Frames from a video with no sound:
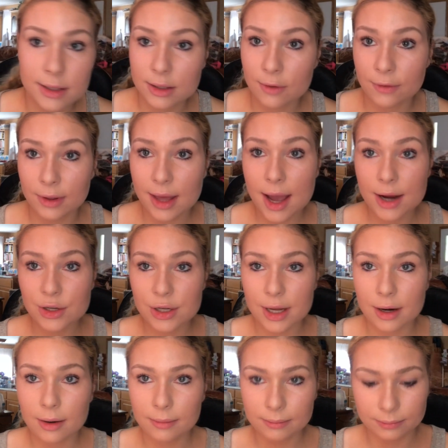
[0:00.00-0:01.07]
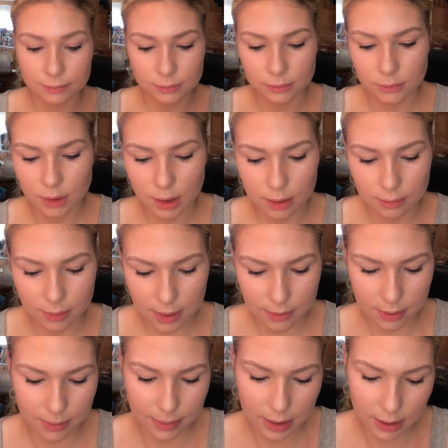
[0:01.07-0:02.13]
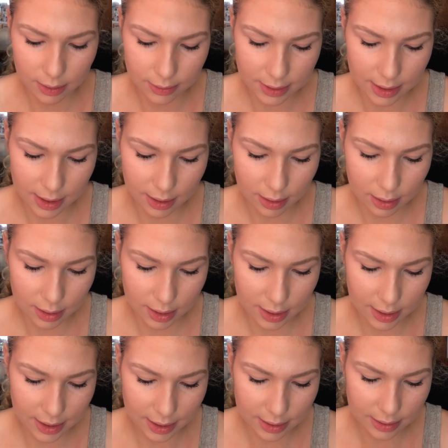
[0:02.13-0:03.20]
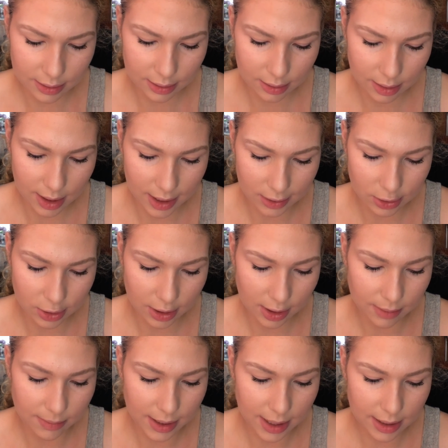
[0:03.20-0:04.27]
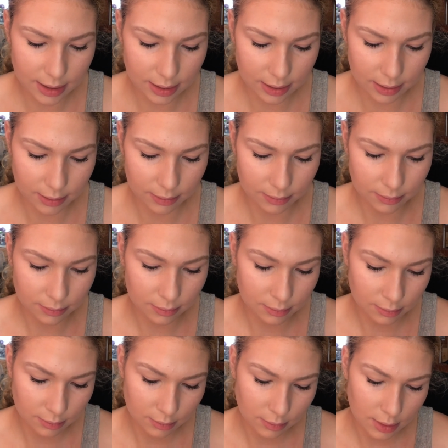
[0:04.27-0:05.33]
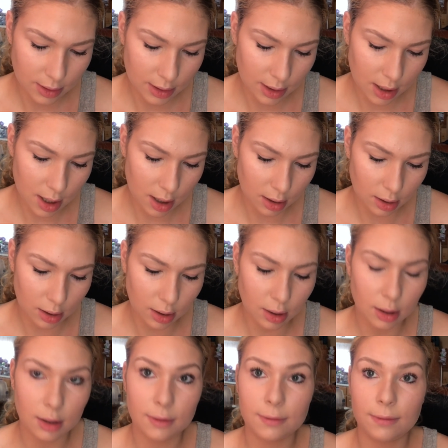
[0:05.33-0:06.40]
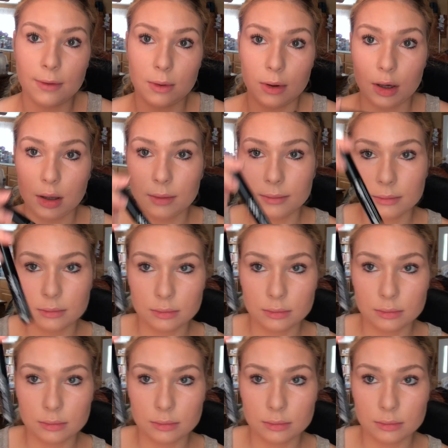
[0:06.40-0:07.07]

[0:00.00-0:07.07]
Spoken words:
So for the eyeshadow, we will be using the NYX HD base in the color 4.